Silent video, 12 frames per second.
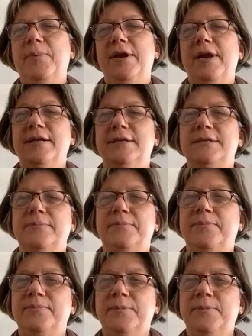and it ends
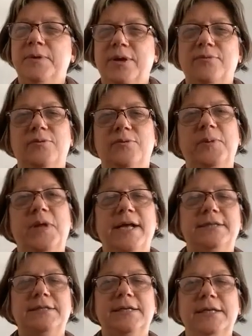up going through the
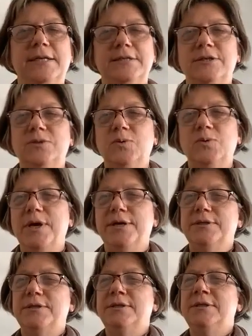plants and into the
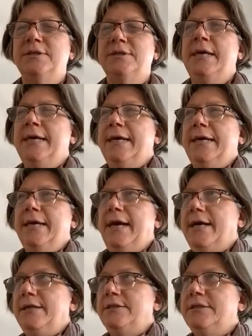soils.
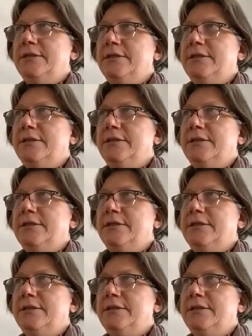And